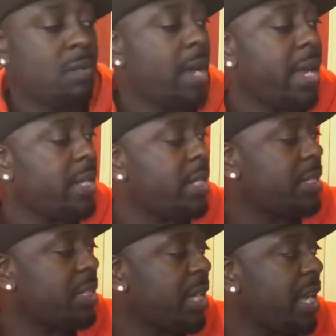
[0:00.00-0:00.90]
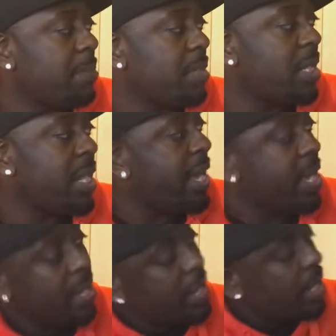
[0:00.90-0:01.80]
Right? There's the games in
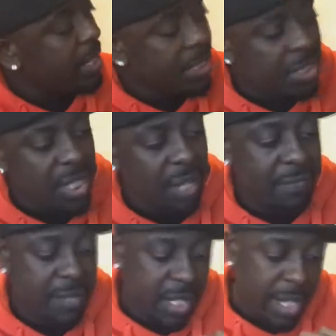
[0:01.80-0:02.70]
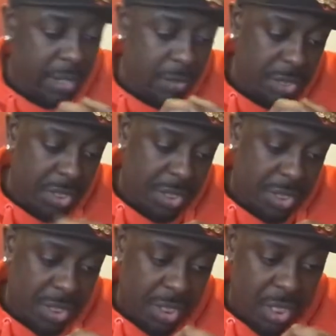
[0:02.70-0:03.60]
there, and there's nothing
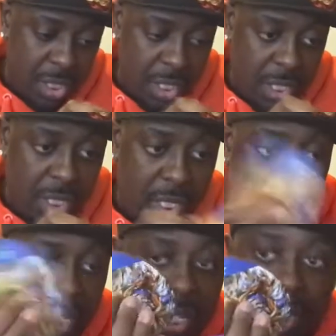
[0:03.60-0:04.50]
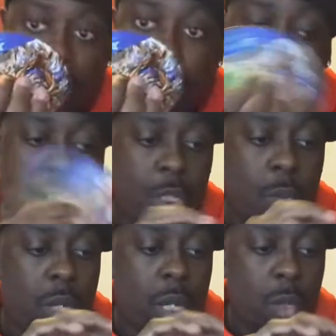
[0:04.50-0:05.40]
else in here. There's
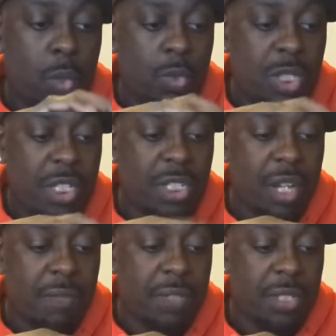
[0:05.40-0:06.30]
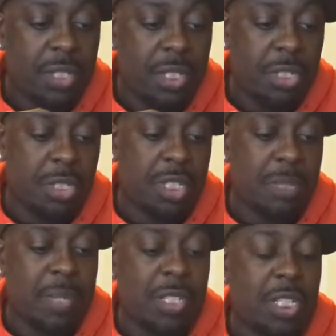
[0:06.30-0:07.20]
no codes, there's nothing. So it's just
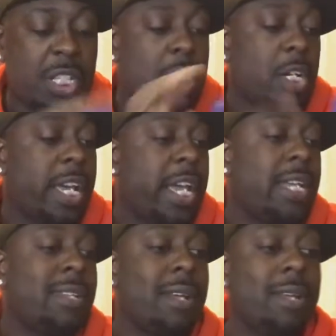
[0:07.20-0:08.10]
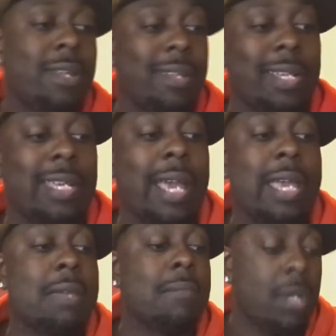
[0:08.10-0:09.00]
basically you're getting the
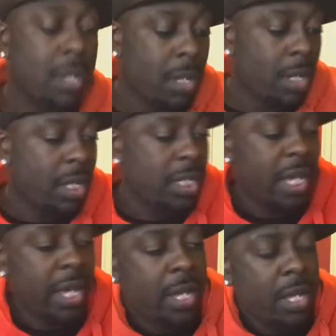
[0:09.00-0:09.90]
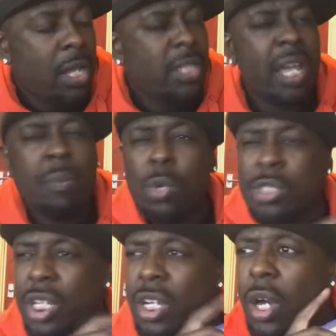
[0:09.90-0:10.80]
game. Yeah. There
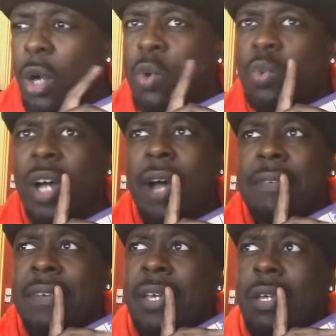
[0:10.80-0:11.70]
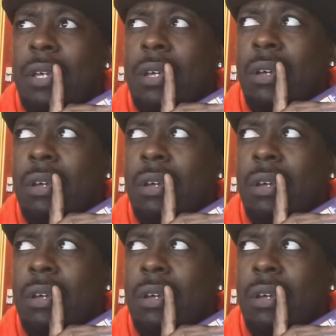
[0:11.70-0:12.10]
was a code, I think.